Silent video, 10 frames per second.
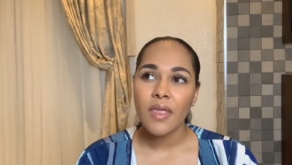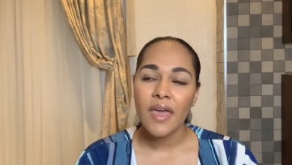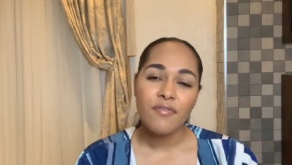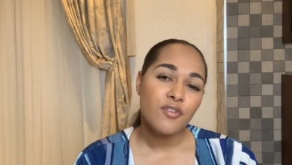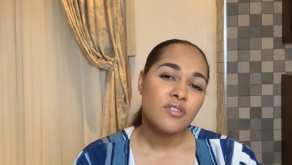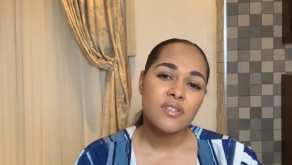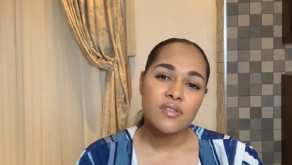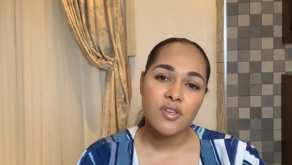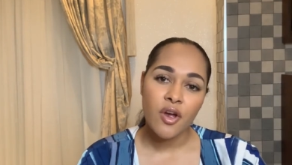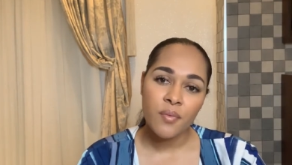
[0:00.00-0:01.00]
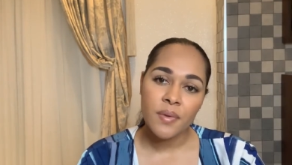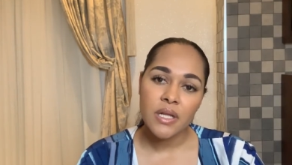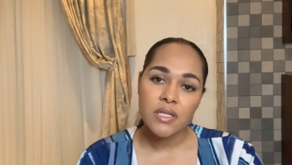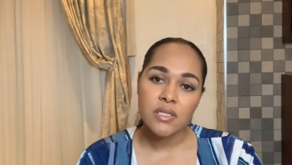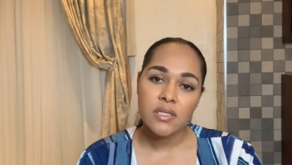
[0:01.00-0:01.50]
if you're
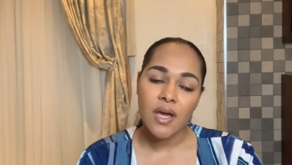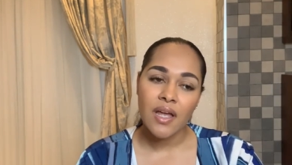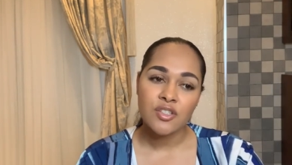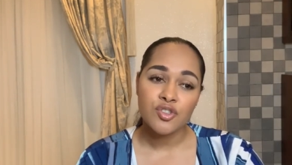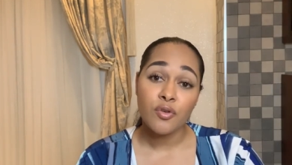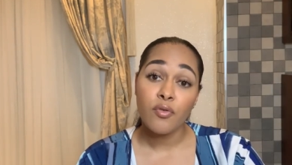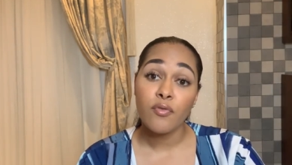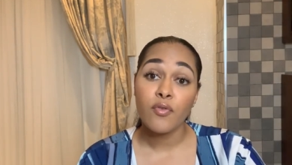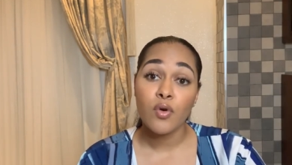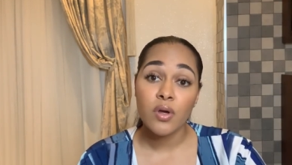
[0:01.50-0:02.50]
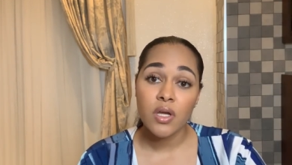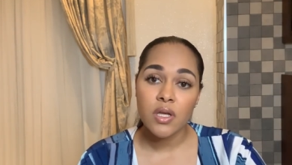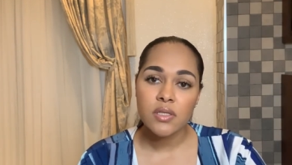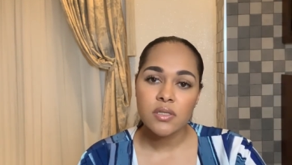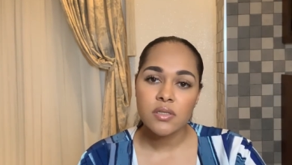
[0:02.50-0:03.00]
determined and you're
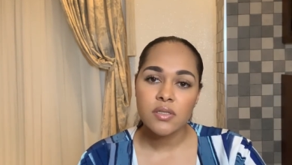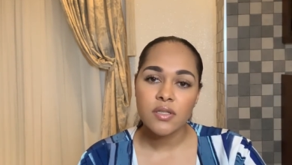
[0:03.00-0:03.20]
focused